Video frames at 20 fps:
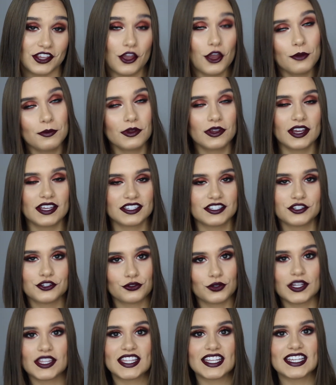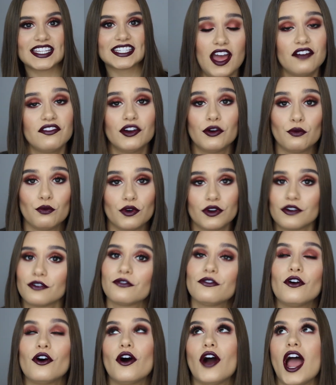I hope you guys enjoyed this. Have a
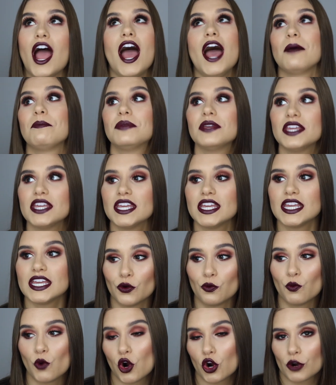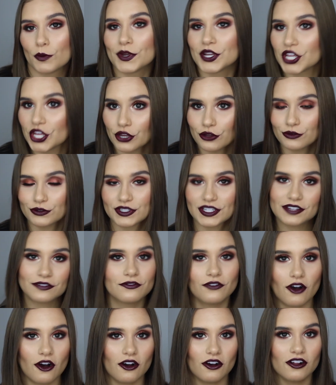wonderful, happy, warm, and cozy
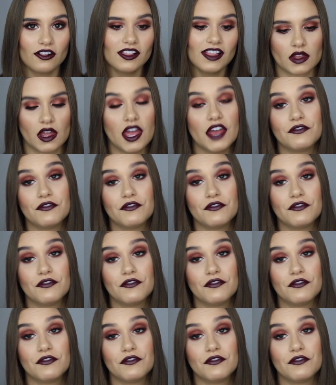fall.